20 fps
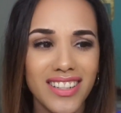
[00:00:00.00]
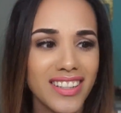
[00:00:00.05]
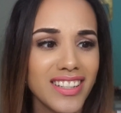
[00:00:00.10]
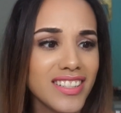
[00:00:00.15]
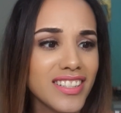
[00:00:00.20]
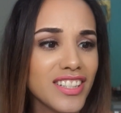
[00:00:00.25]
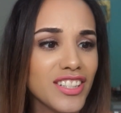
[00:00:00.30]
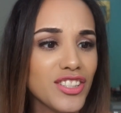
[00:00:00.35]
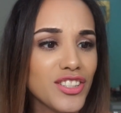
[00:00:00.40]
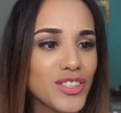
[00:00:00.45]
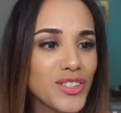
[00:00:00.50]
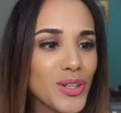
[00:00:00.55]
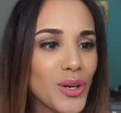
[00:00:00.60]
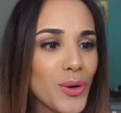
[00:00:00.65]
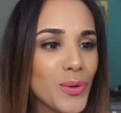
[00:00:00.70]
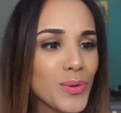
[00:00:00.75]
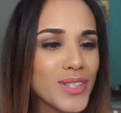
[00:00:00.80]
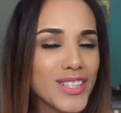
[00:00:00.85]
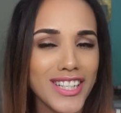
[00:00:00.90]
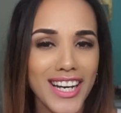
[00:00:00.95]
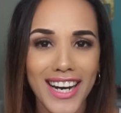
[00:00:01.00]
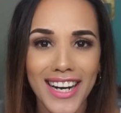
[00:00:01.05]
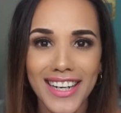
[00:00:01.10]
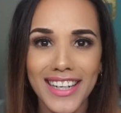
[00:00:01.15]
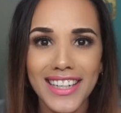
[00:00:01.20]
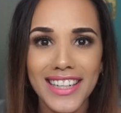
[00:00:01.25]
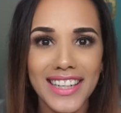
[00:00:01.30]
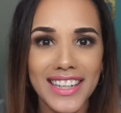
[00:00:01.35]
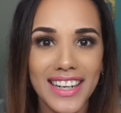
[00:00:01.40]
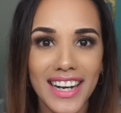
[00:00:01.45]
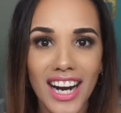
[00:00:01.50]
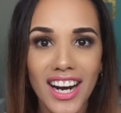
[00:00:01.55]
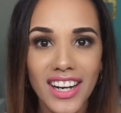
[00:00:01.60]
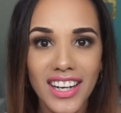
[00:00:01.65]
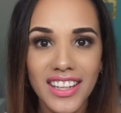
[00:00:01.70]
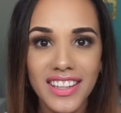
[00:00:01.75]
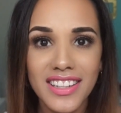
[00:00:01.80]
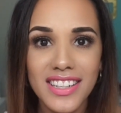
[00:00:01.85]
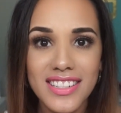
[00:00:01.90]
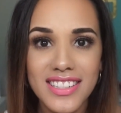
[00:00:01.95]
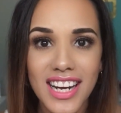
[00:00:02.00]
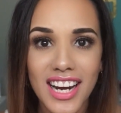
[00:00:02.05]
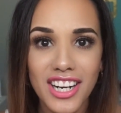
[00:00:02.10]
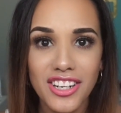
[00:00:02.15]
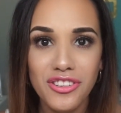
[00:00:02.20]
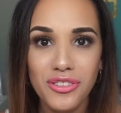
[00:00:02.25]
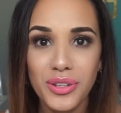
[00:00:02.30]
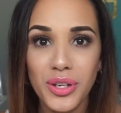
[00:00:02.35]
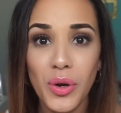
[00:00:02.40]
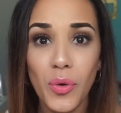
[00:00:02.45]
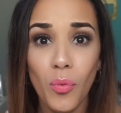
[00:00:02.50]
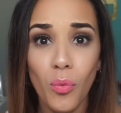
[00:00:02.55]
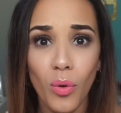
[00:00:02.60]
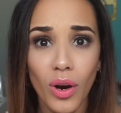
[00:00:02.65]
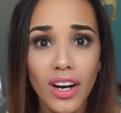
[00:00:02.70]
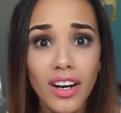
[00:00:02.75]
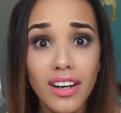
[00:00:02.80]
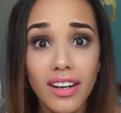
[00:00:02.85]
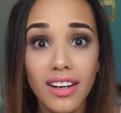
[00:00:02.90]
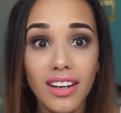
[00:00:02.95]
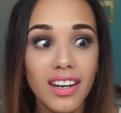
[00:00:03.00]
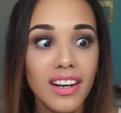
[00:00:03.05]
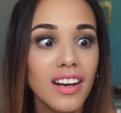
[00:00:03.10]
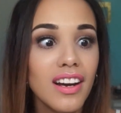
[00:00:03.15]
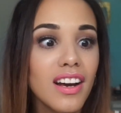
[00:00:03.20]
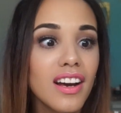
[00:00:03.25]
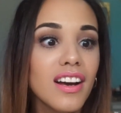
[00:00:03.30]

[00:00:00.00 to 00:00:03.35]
This is so tiny. How can this actually work?